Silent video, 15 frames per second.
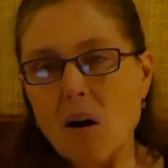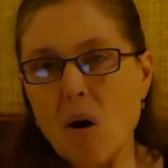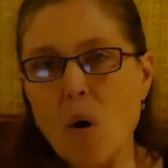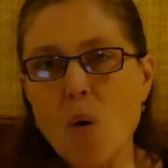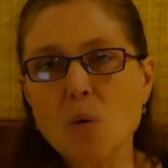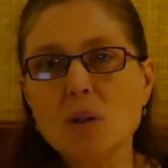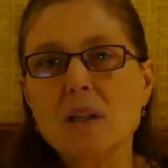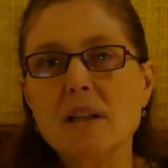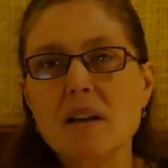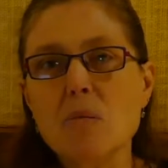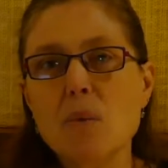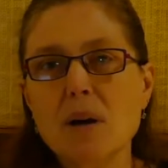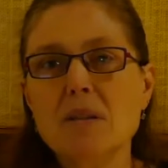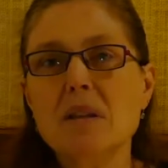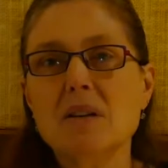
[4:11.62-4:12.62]
only
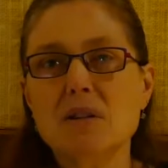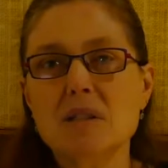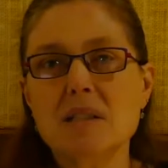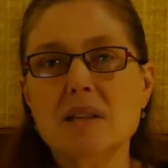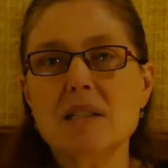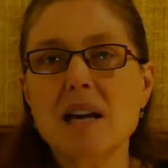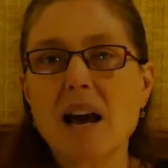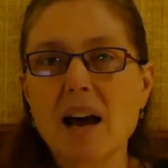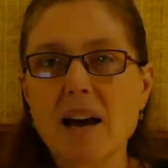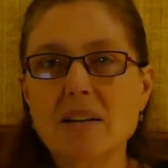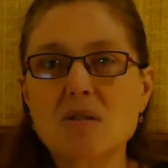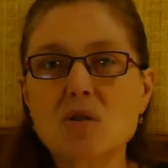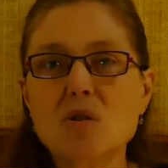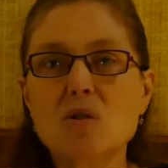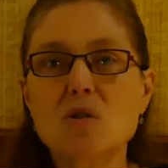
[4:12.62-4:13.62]
when there's a
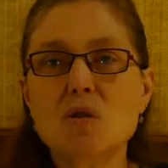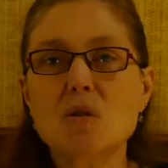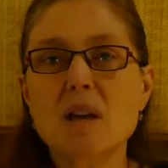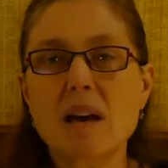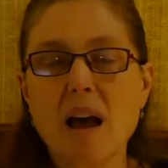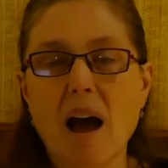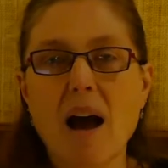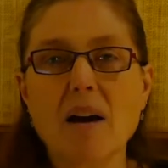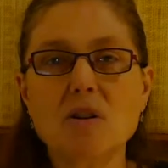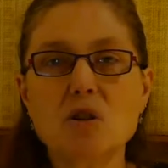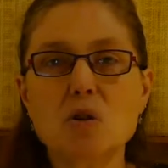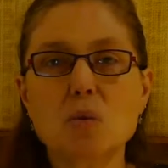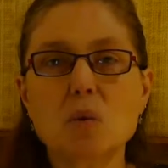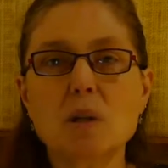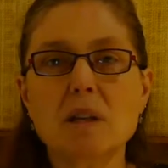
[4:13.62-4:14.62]
test do they
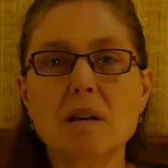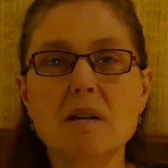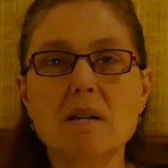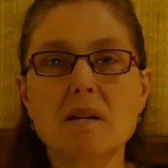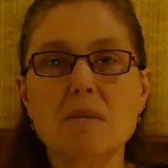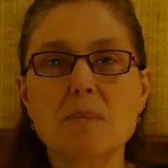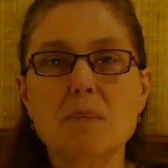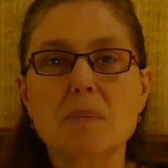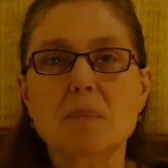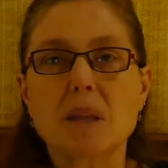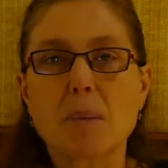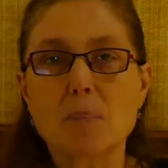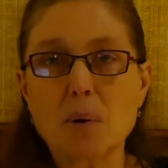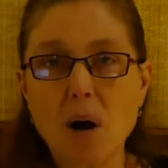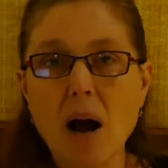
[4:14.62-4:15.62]
actually
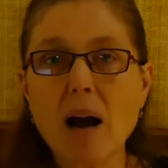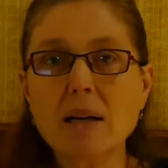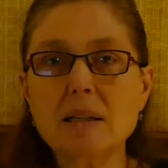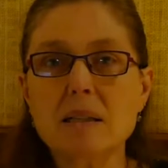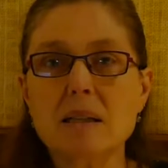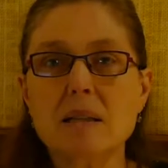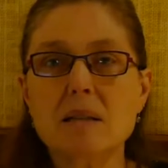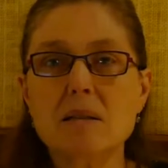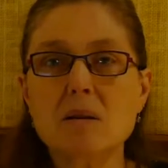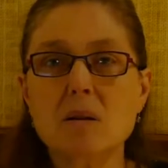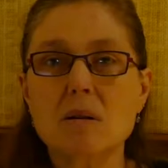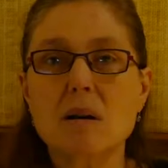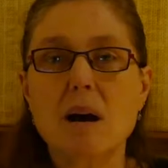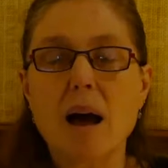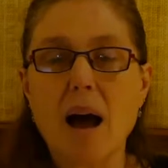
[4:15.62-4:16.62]
practice
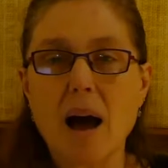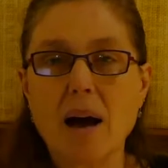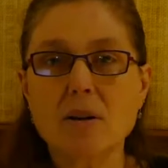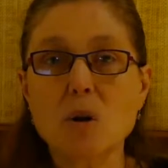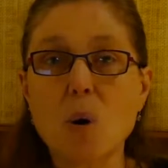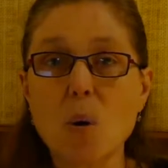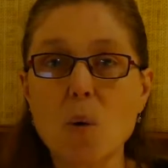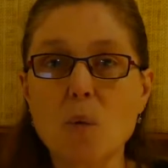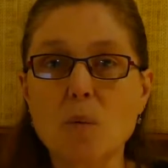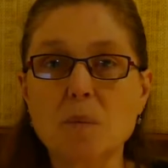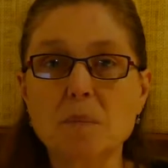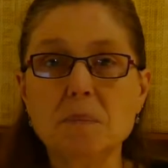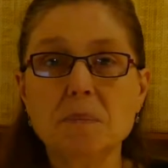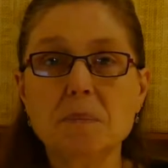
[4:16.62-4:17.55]
at home.